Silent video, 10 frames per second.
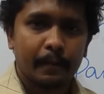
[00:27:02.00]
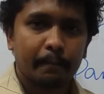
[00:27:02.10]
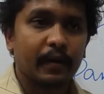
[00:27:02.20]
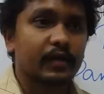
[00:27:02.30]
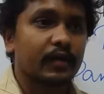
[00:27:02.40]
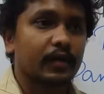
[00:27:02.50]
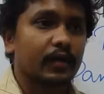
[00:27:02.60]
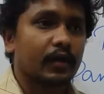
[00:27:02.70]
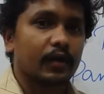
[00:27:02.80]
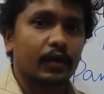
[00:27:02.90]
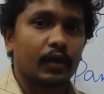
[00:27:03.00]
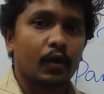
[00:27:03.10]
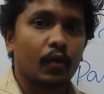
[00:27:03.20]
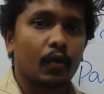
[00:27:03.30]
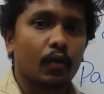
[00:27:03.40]
But
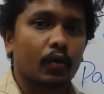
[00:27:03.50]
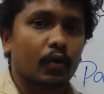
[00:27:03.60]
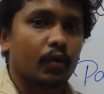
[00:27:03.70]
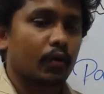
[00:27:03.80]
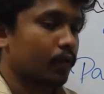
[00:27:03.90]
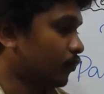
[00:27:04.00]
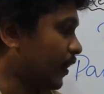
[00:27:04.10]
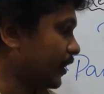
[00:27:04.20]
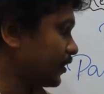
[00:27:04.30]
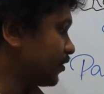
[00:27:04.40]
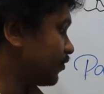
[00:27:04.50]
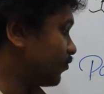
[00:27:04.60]
no one